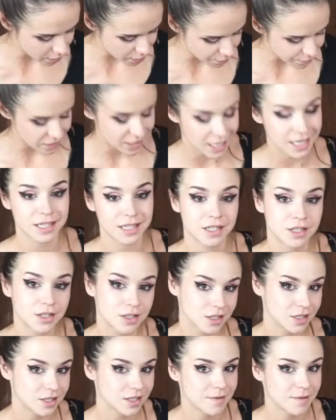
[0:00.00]
of
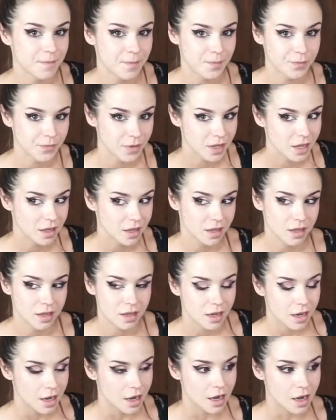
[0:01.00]
Tess's.
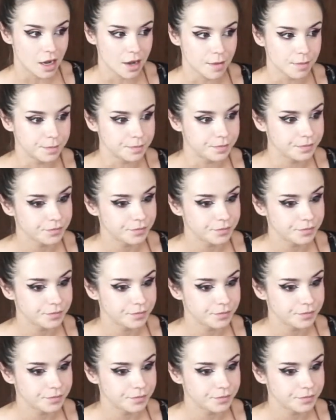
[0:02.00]
It's not